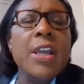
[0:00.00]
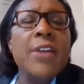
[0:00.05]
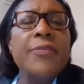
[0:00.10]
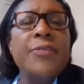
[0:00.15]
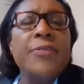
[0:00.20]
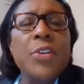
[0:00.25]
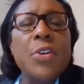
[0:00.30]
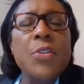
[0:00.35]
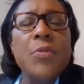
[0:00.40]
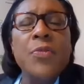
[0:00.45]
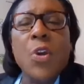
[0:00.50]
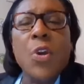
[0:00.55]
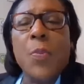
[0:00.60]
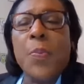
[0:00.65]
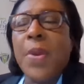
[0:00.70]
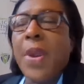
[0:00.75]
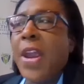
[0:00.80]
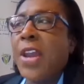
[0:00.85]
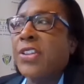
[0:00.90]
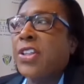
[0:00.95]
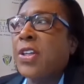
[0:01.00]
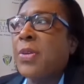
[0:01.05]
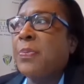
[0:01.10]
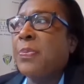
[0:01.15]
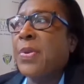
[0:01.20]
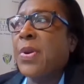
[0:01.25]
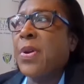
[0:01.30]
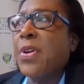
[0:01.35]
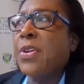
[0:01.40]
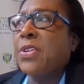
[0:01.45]
if your passing
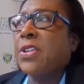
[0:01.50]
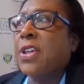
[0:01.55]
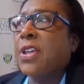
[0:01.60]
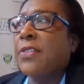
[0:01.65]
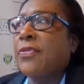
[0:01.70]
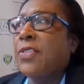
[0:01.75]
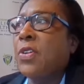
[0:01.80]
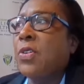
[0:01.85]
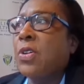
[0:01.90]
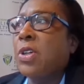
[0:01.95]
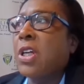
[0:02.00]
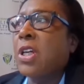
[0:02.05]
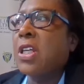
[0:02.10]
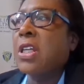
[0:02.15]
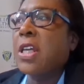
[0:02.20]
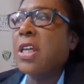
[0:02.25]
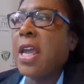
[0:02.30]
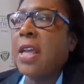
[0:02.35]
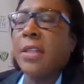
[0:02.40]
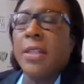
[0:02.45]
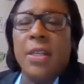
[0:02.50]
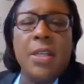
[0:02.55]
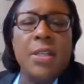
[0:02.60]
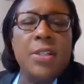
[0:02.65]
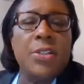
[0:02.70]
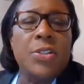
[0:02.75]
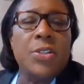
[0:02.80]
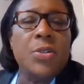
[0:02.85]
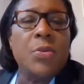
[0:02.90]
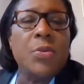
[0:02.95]
periods, if you can get
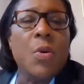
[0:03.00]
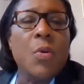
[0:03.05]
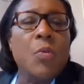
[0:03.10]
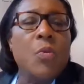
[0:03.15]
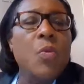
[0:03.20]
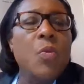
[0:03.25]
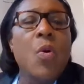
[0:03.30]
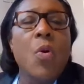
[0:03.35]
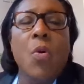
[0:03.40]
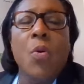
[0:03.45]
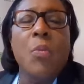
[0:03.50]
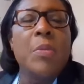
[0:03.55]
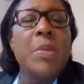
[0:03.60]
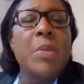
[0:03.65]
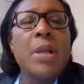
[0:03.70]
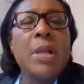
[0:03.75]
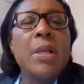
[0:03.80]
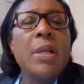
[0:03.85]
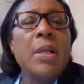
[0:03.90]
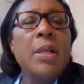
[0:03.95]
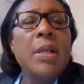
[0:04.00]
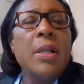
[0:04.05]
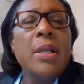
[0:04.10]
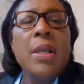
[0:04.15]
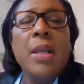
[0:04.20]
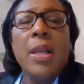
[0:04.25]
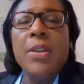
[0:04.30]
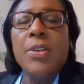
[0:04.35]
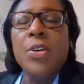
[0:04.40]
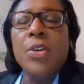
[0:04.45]
into a room
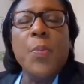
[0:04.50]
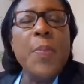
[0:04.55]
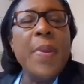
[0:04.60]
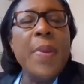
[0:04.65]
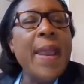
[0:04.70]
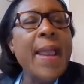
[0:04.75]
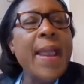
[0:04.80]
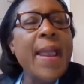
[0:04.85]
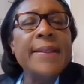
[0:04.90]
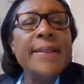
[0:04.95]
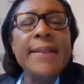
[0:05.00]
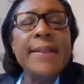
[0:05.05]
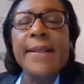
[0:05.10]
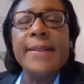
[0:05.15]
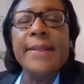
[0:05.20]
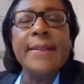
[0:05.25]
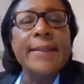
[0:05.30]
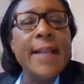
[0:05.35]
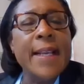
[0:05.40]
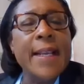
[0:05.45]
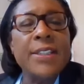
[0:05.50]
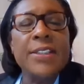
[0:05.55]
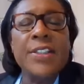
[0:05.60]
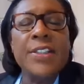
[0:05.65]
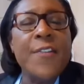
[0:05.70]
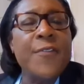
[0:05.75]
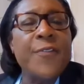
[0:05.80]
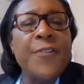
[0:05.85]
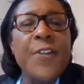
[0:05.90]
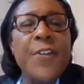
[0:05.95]
and your passing is less
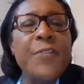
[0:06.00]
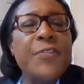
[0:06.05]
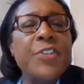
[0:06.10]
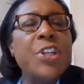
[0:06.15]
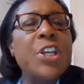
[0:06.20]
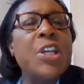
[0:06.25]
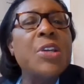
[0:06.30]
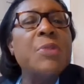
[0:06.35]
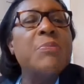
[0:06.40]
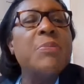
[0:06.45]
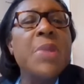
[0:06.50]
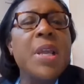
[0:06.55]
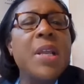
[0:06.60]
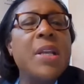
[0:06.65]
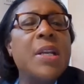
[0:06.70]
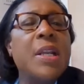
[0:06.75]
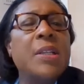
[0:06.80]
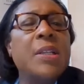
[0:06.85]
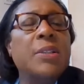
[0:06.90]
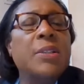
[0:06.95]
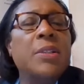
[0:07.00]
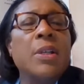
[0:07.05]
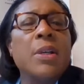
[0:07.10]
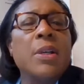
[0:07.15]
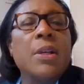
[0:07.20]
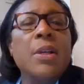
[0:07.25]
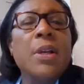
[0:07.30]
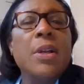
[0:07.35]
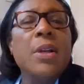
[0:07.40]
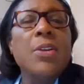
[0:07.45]
than 15 minutes,
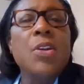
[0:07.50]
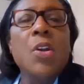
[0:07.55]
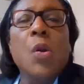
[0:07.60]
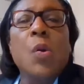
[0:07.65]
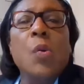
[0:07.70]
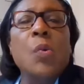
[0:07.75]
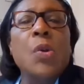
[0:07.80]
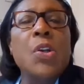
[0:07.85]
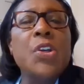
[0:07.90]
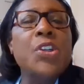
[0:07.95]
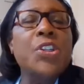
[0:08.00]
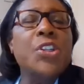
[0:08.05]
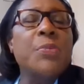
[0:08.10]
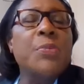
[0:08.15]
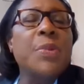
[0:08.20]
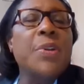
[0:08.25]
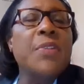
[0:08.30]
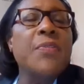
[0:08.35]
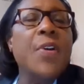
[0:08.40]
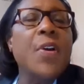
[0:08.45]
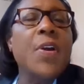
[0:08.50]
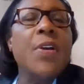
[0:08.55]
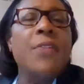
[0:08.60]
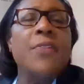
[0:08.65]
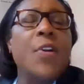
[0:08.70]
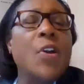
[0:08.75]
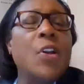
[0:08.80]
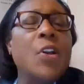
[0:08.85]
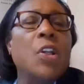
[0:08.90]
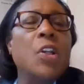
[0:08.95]
your risk should be very,
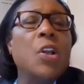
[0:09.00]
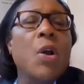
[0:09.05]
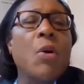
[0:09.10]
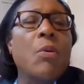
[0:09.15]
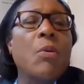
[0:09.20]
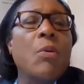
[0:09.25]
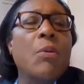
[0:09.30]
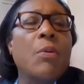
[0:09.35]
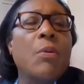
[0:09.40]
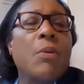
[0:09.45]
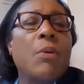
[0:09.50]
very low.